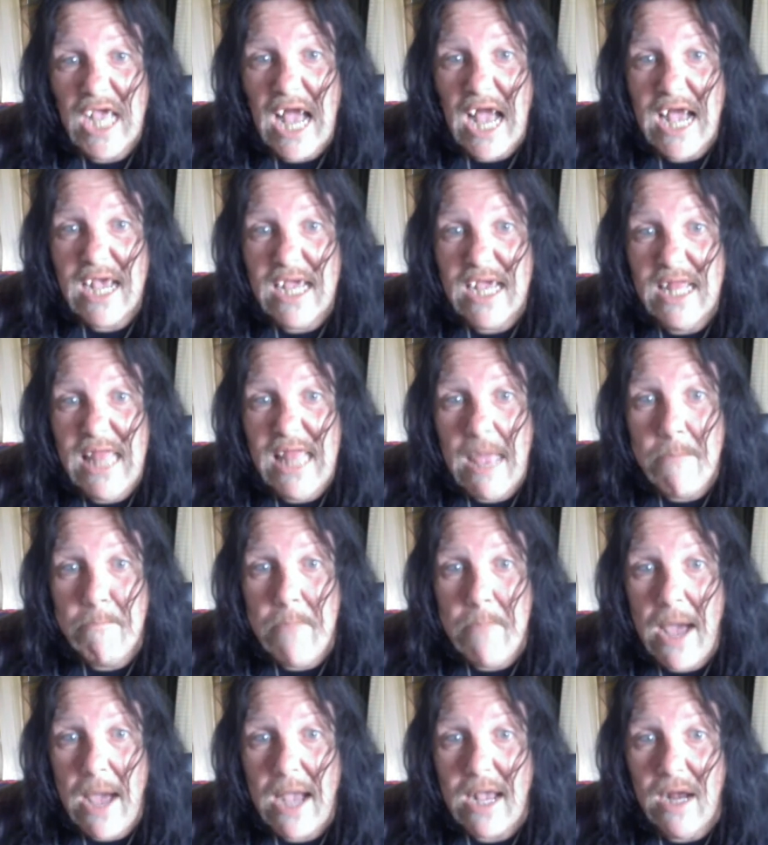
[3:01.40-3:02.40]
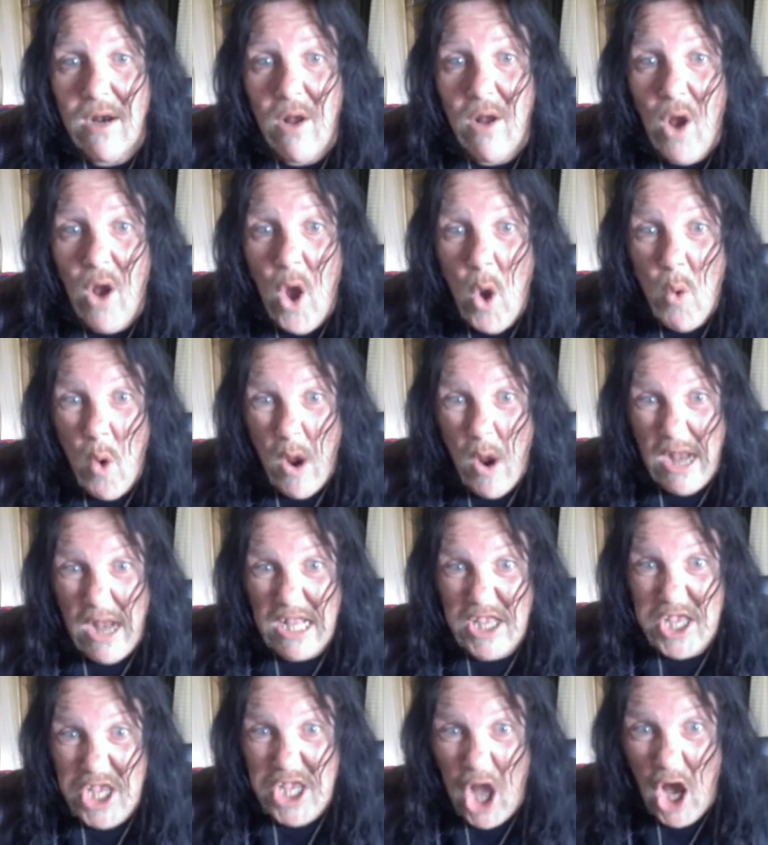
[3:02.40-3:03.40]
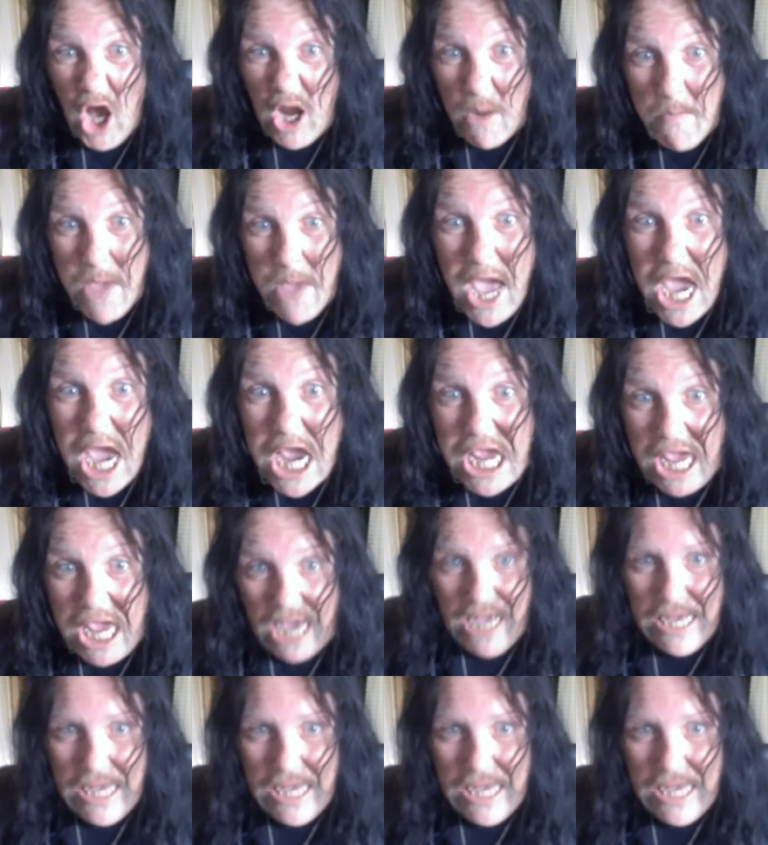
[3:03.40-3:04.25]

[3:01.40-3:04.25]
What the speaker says: gunk in that bucket were inside of me.